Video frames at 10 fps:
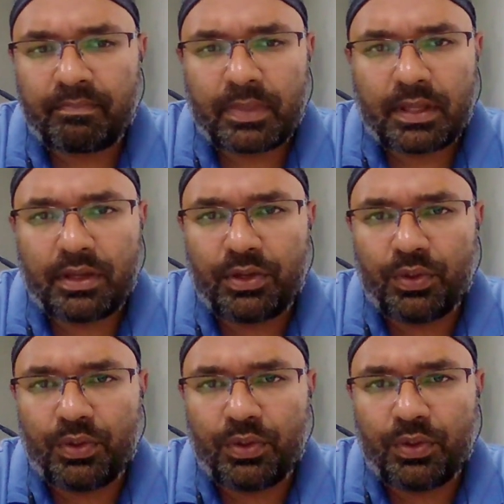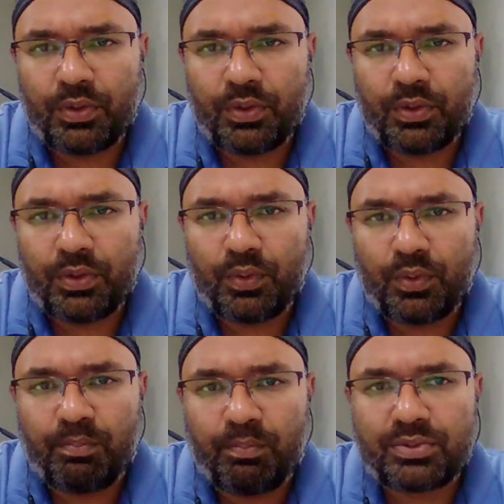You might have seen
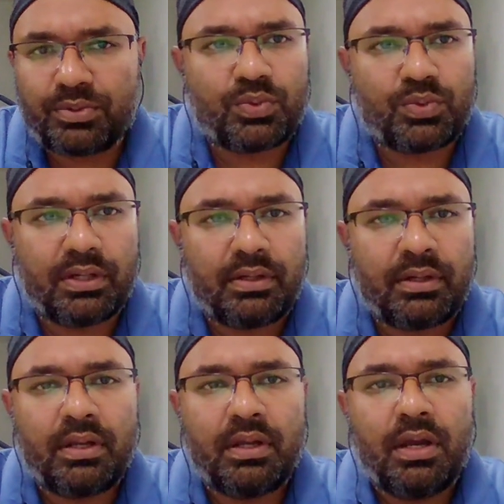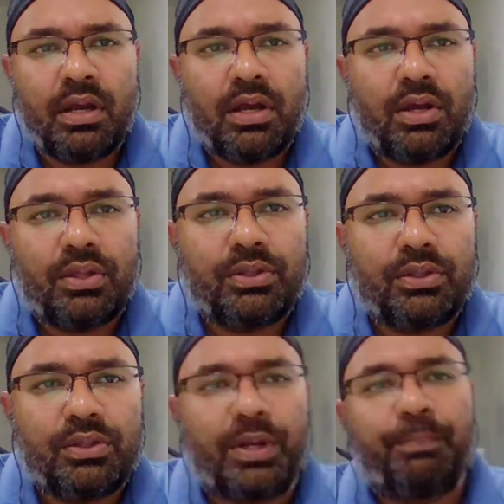this one,
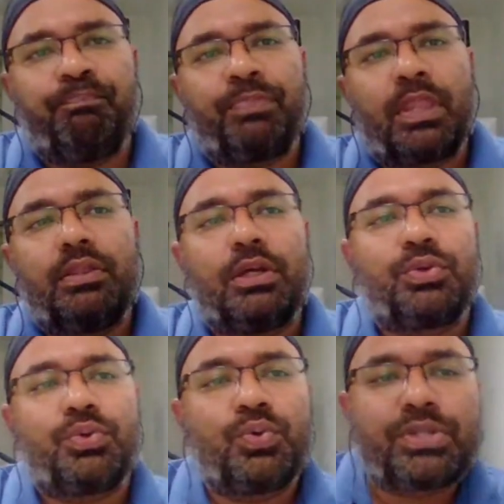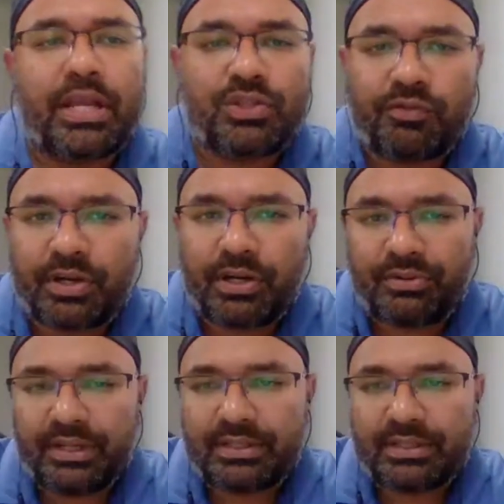the true size of
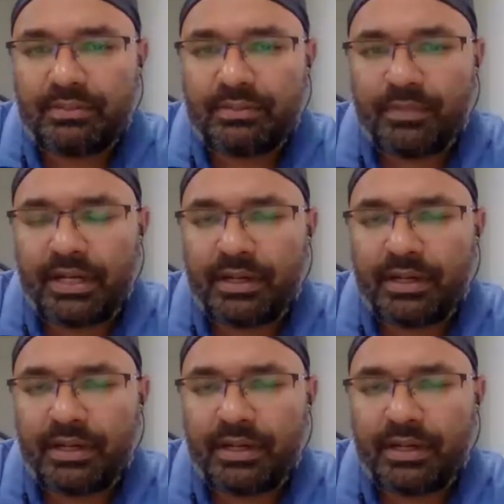countries, right?